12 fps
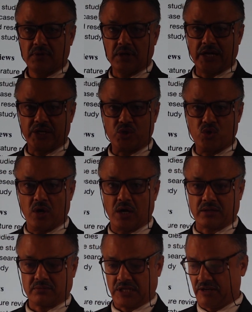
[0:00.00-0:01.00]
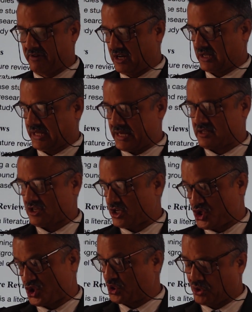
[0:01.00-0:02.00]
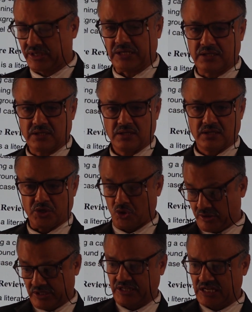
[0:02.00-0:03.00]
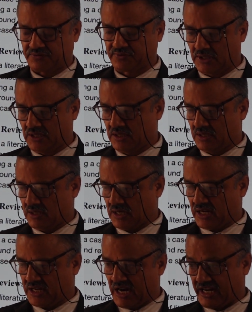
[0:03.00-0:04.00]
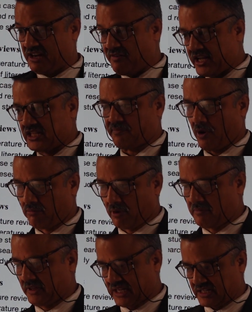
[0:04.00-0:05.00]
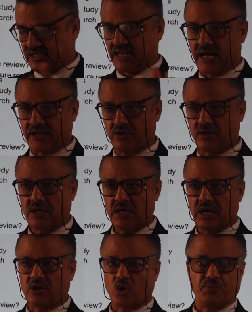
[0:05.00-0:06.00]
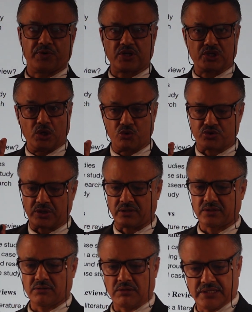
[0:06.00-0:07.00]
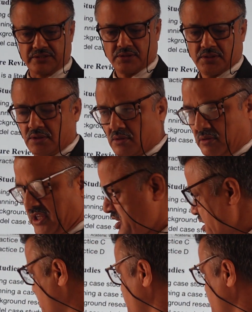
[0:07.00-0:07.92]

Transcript: and you are given a case, a story, you read carefully and identify the problem in that scenario and offer a solution, right? This is